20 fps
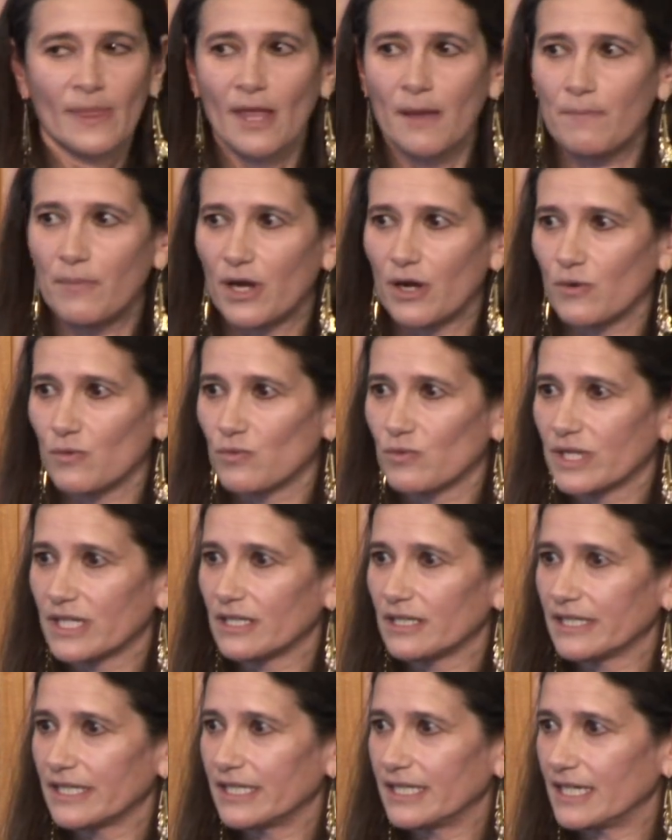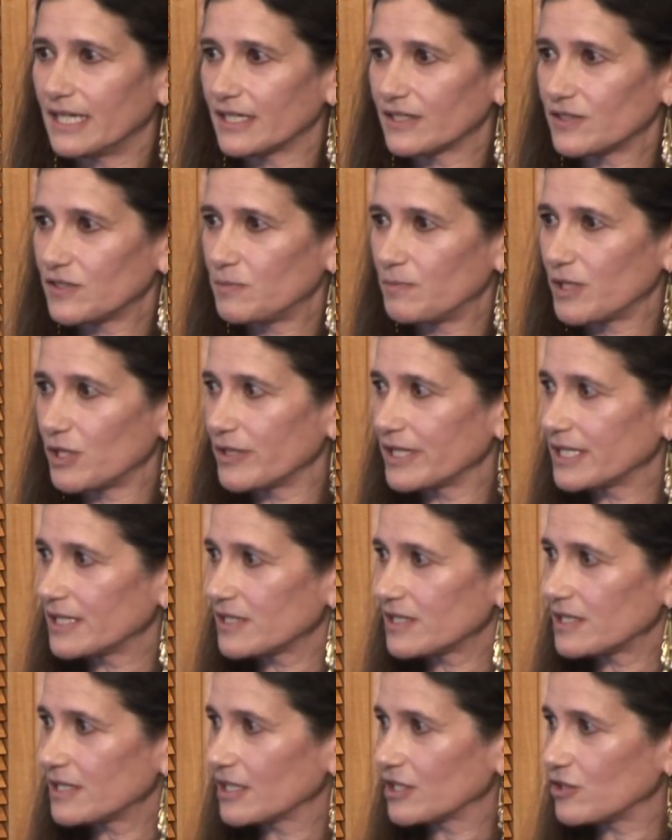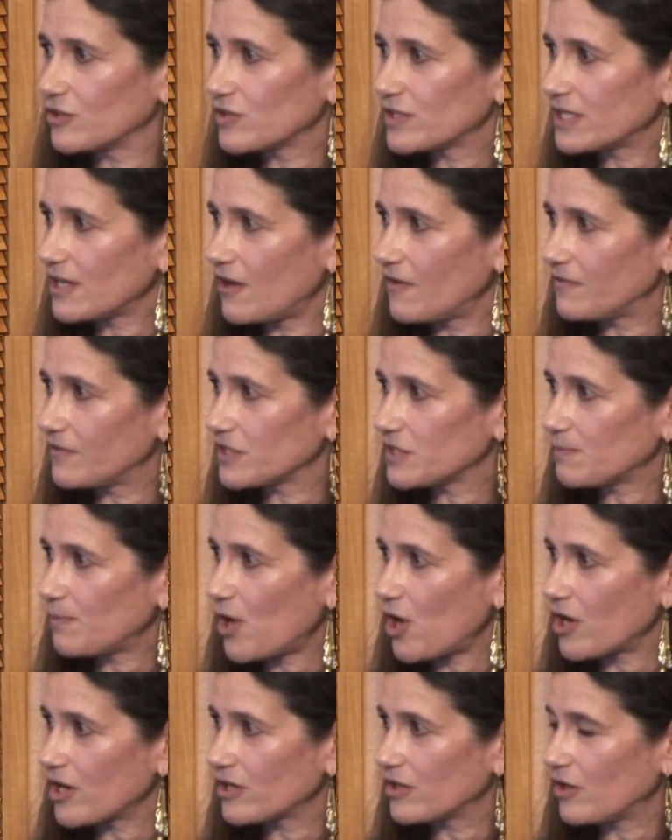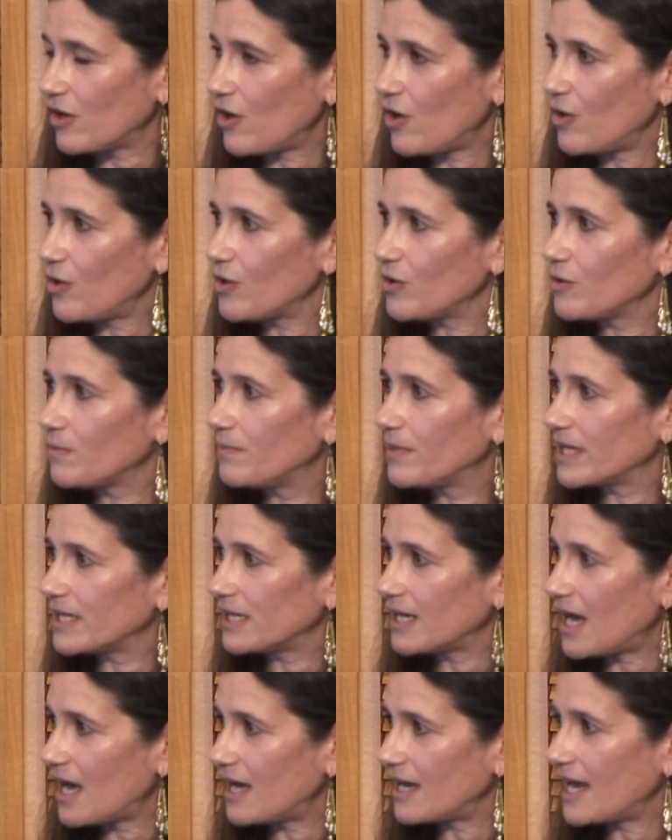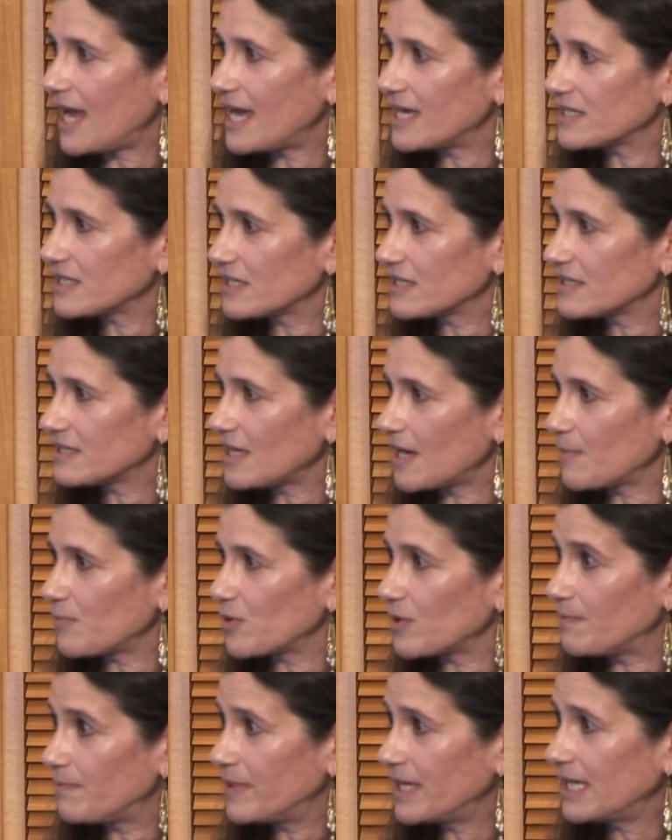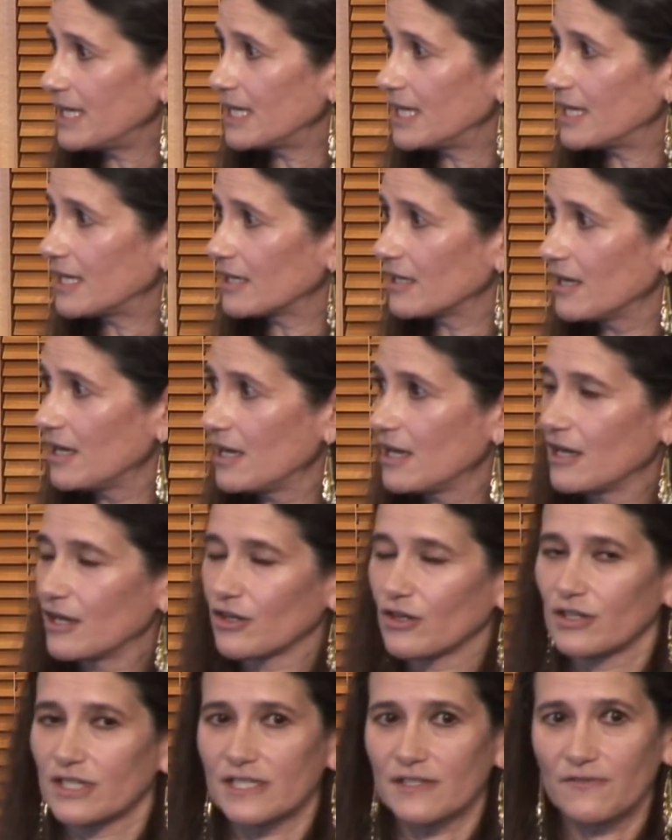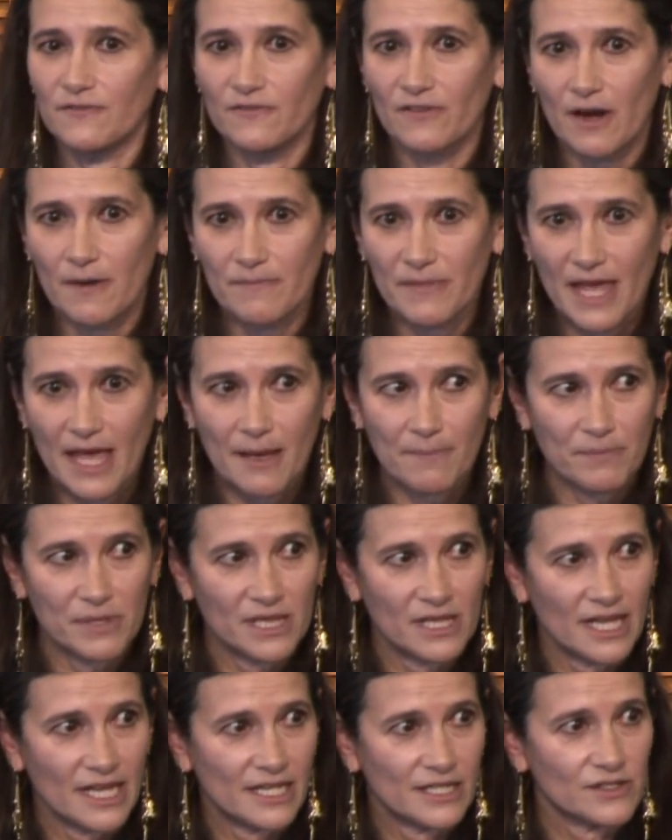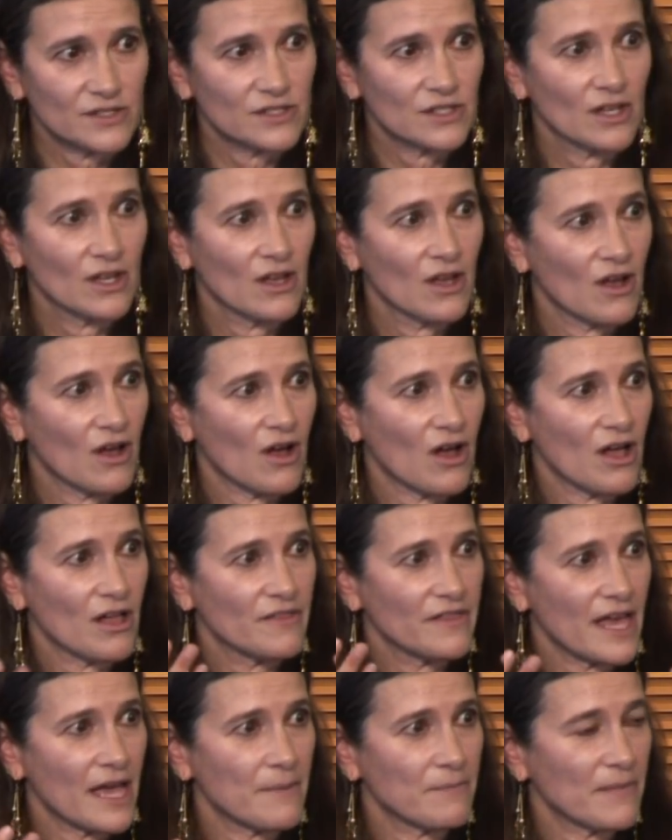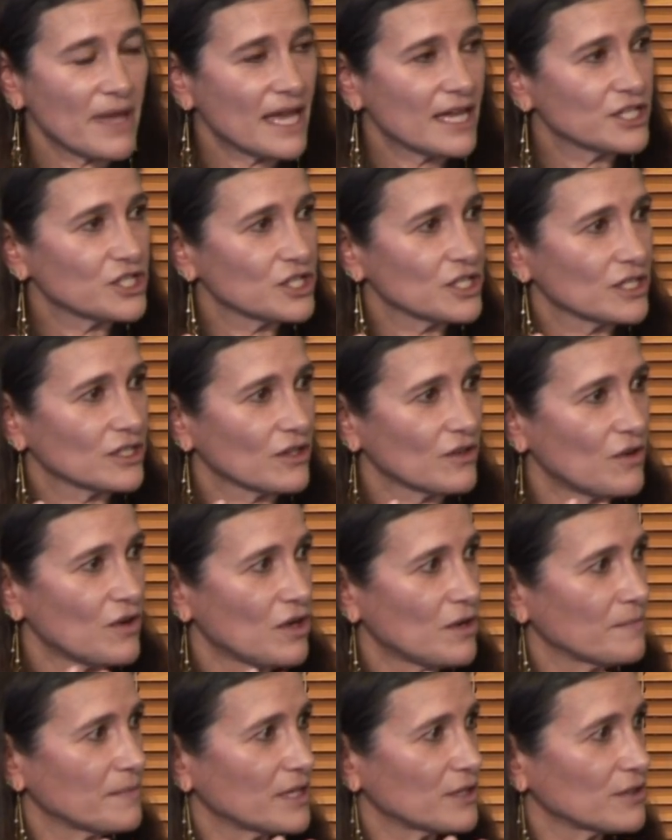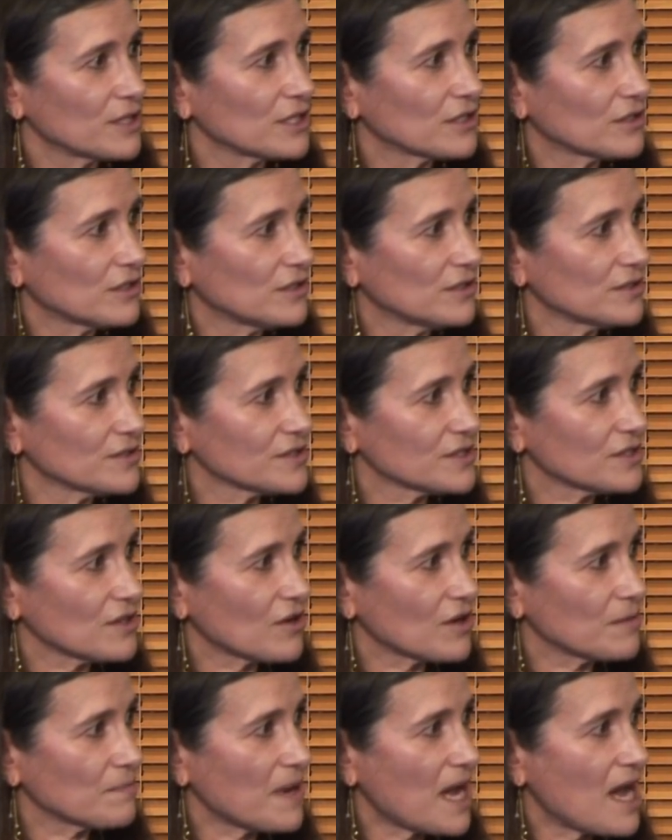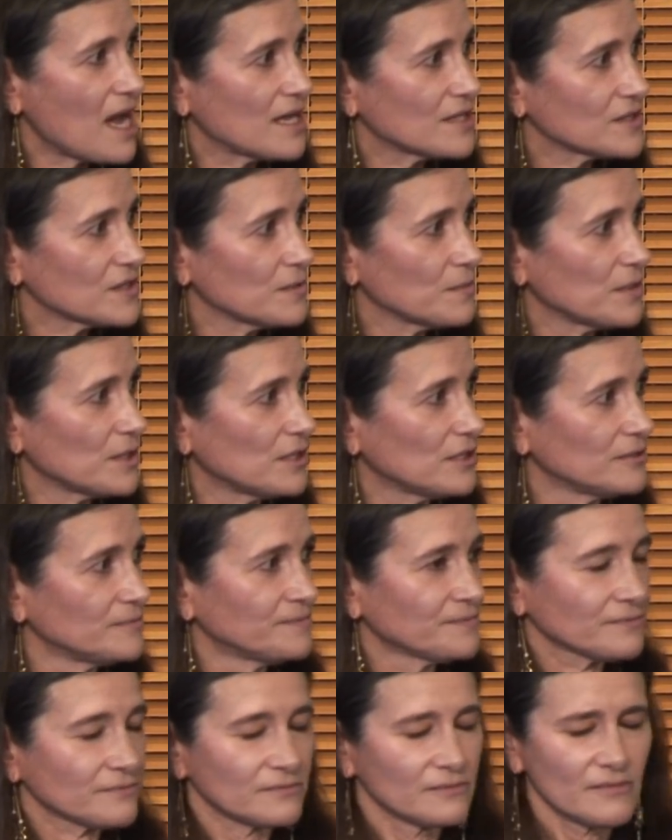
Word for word: but really experiencing yourself as part of the whole, but not as a separate being, because from that place, all that magic, all miracles are possible.